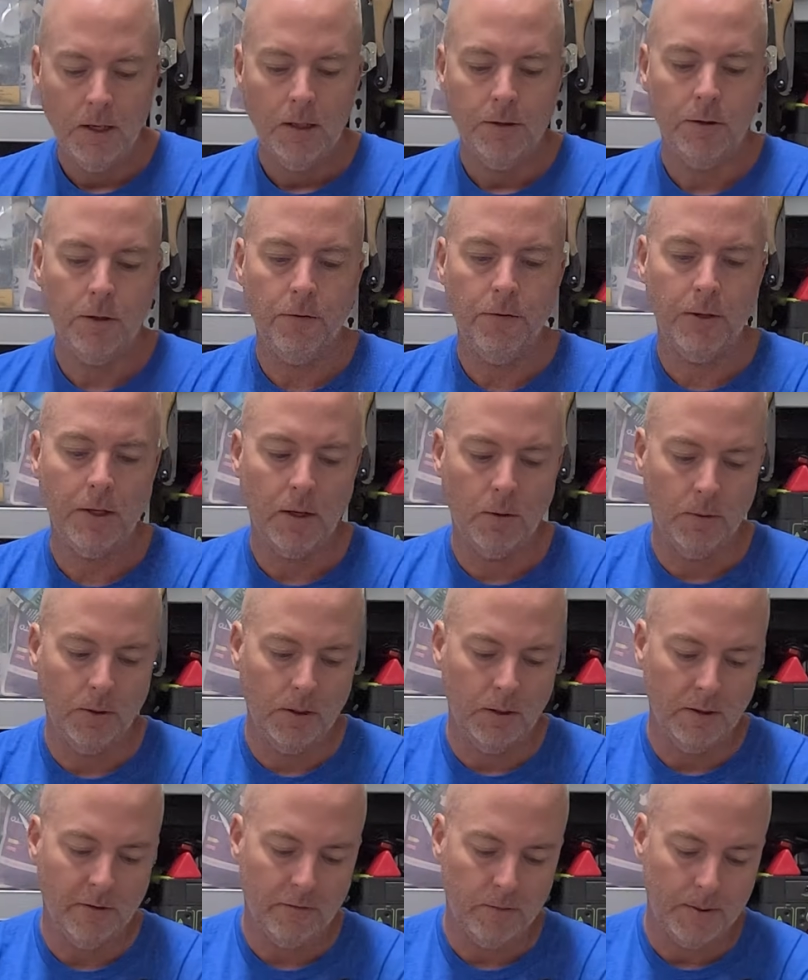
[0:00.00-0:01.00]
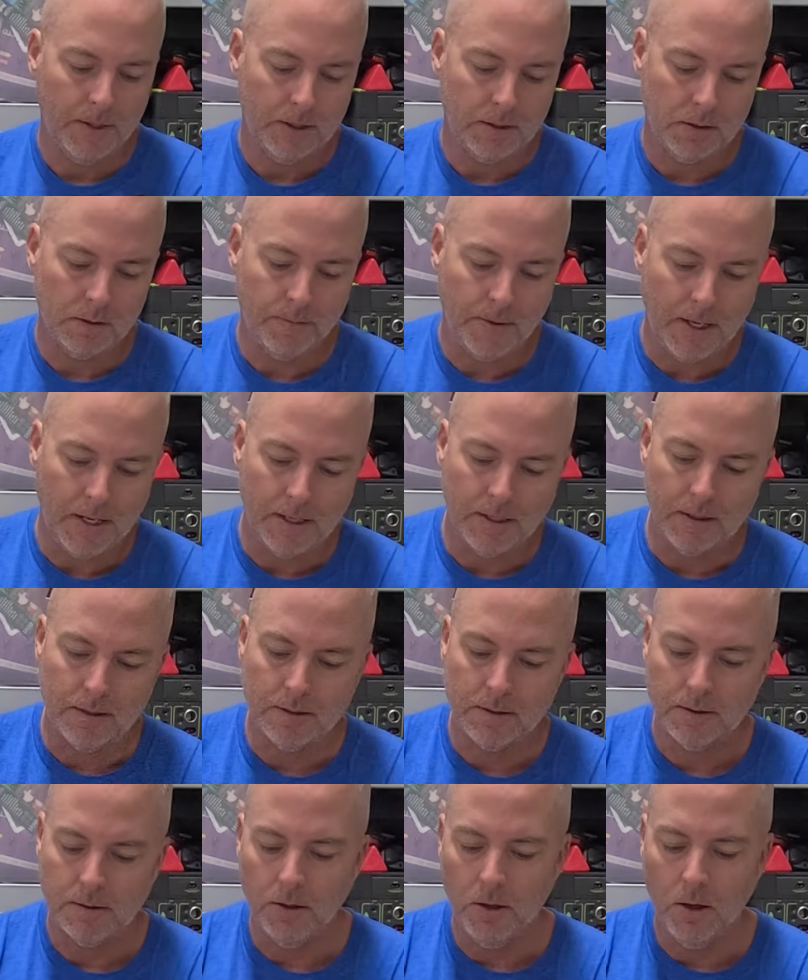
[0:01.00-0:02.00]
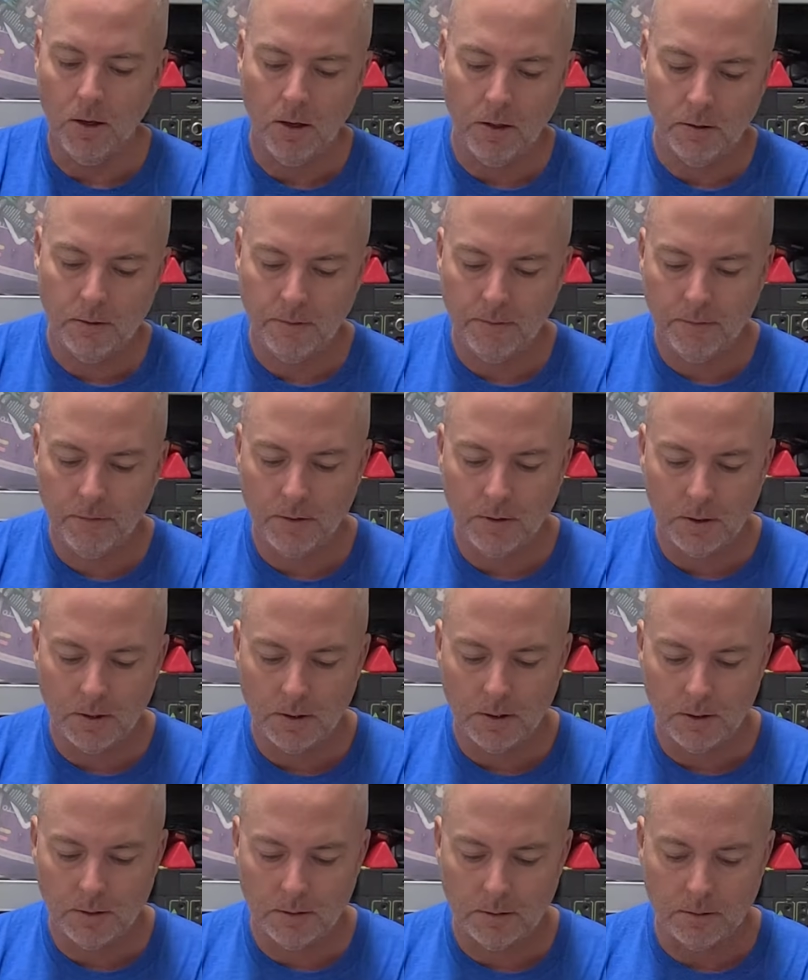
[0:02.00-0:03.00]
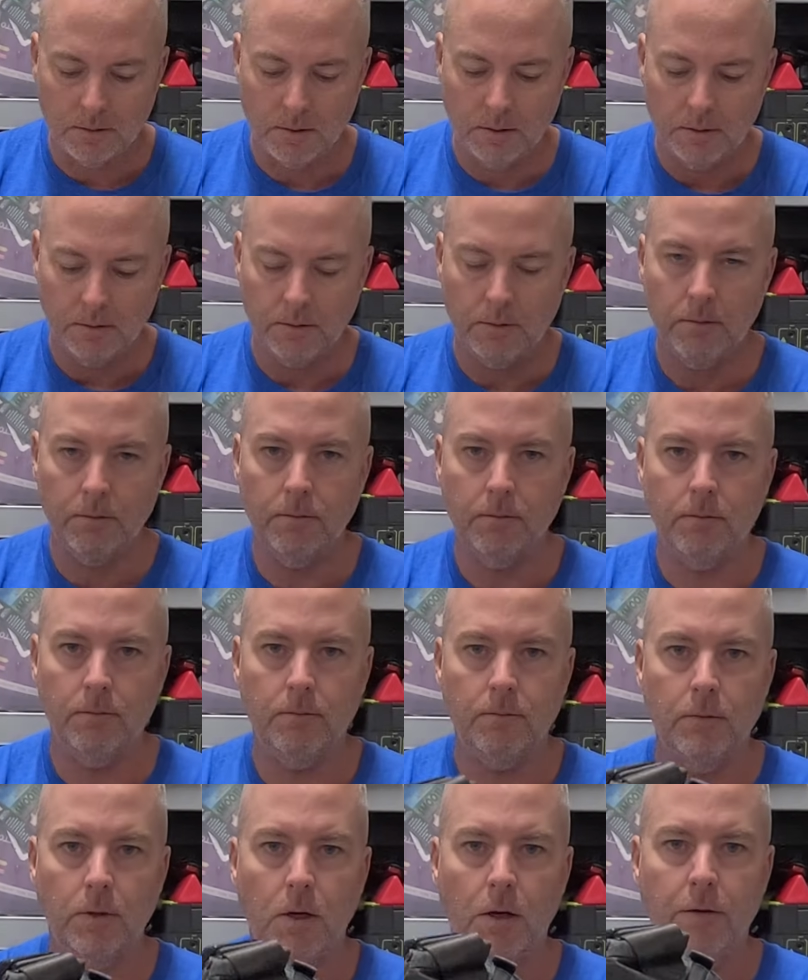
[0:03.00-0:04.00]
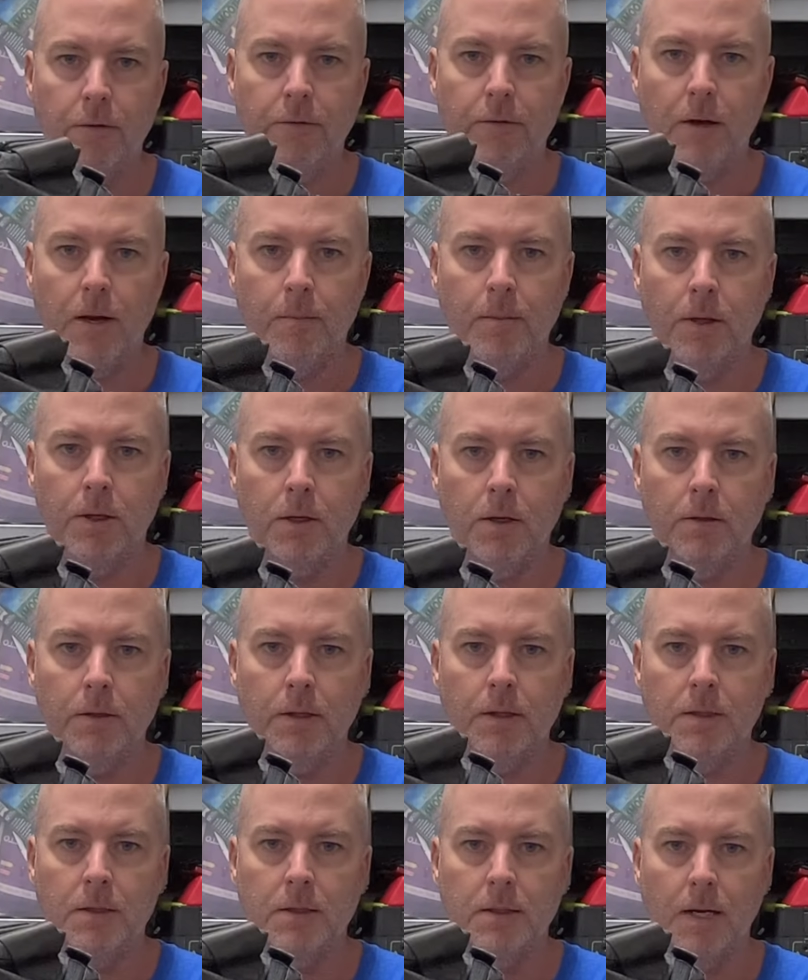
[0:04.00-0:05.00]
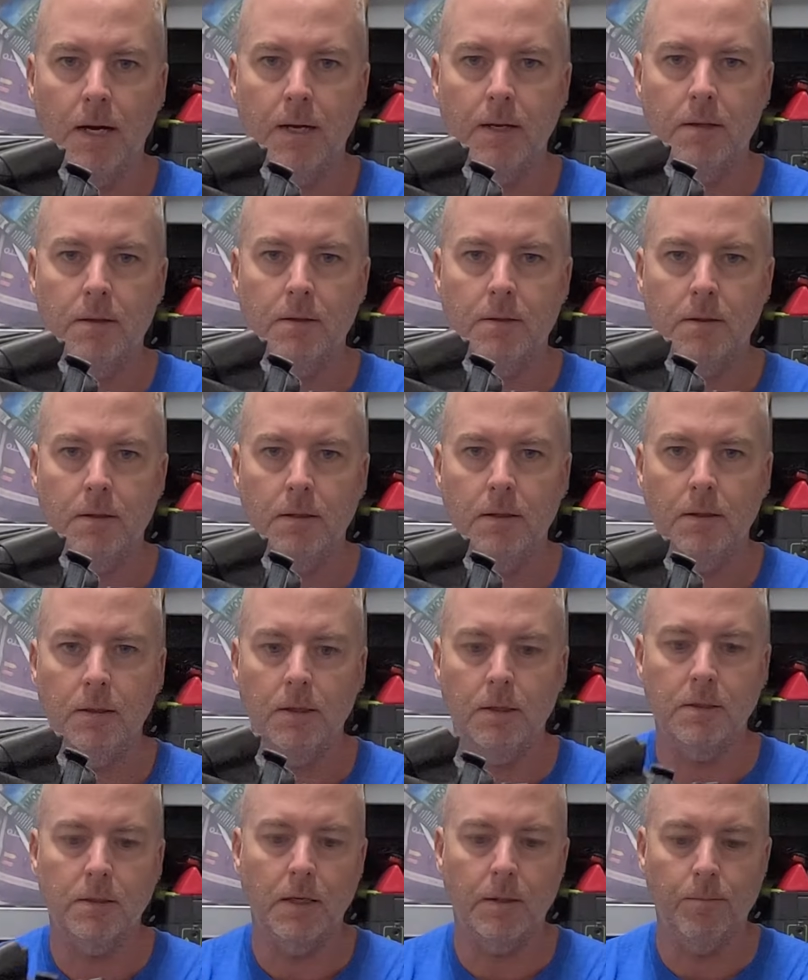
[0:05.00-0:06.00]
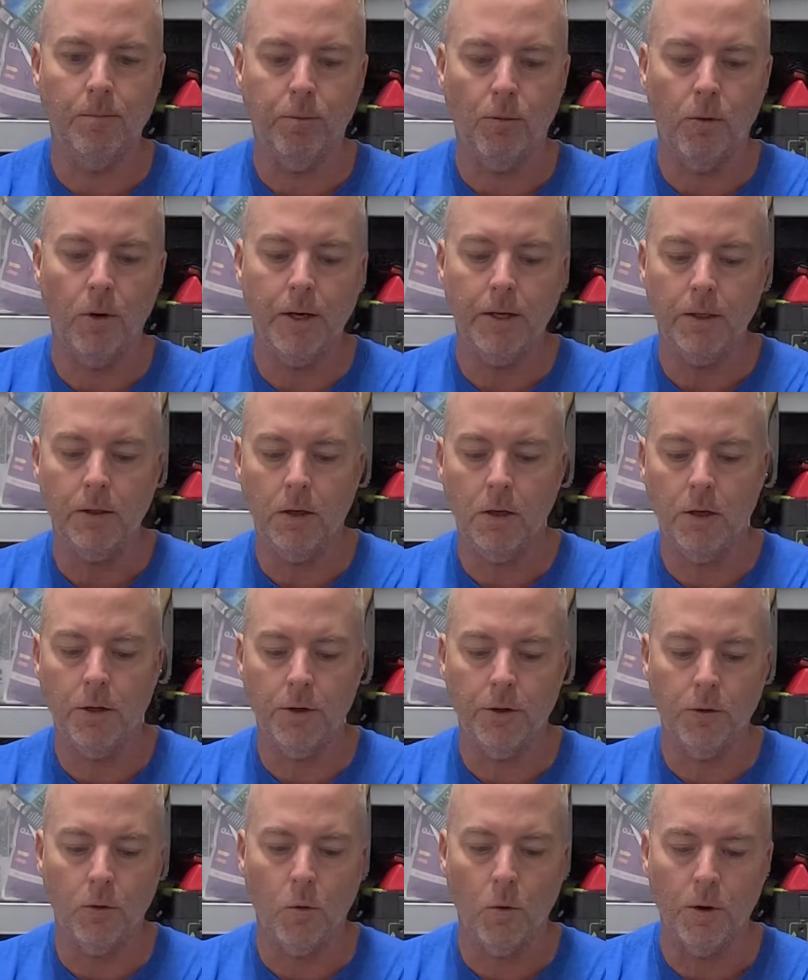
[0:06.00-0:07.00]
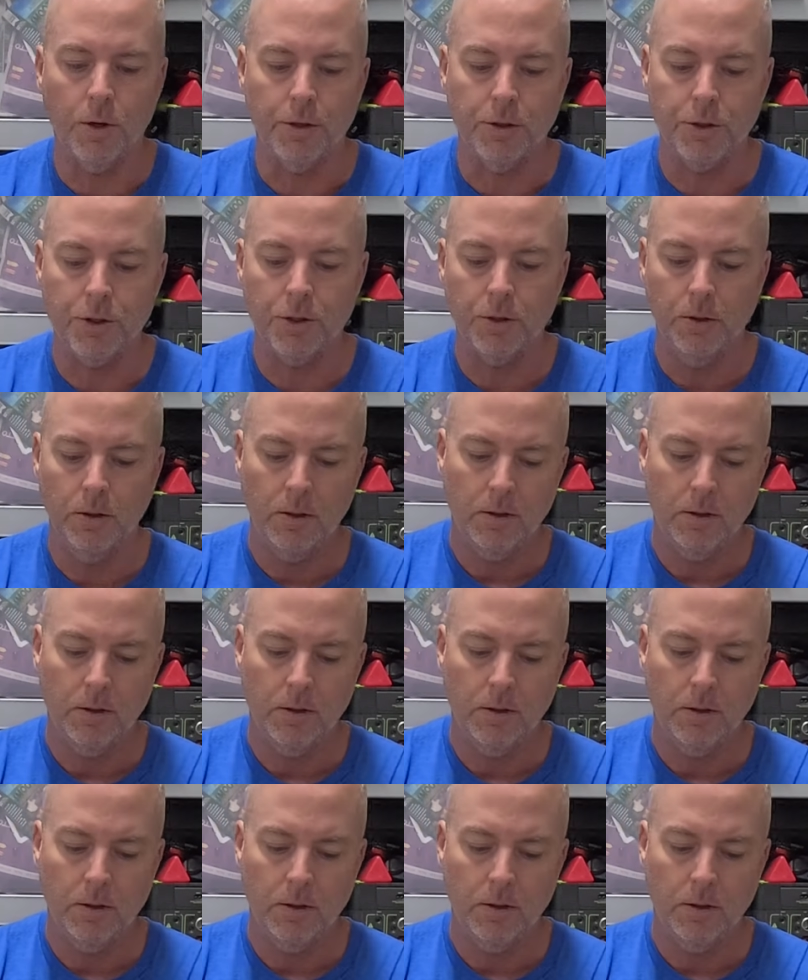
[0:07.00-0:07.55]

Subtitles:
Another thing I really love about this bag is all the fabric on the inside of this thing is like bright hunter orange.